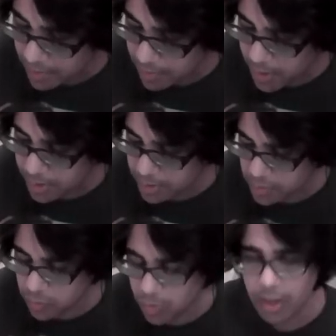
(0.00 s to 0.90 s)

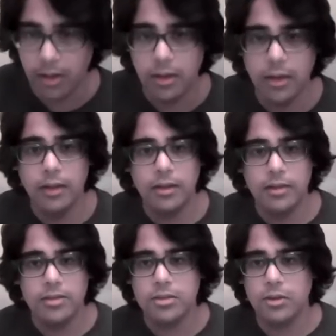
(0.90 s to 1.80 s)
minus 1.
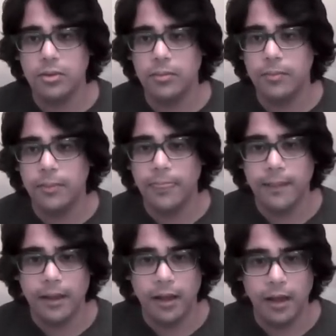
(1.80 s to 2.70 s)
So
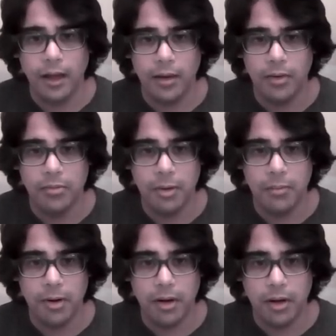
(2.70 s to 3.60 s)
uh,
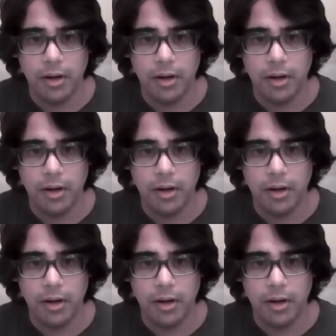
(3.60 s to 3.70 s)
remember,